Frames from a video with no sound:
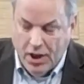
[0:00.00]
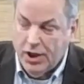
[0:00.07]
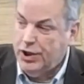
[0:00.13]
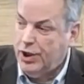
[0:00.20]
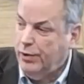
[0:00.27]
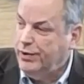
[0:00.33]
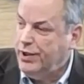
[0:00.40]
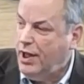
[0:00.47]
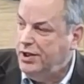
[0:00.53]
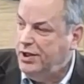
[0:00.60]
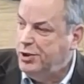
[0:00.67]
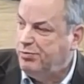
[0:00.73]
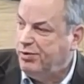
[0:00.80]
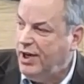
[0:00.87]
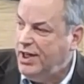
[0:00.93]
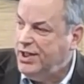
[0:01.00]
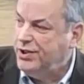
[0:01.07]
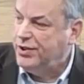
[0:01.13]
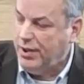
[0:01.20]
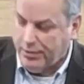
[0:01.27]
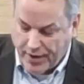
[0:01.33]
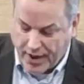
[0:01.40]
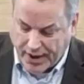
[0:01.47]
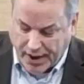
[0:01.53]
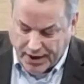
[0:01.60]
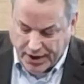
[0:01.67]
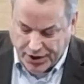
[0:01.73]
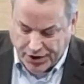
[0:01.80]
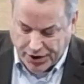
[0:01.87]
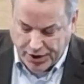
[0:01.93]
So with all these prizes and
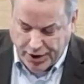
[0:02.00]
recognition,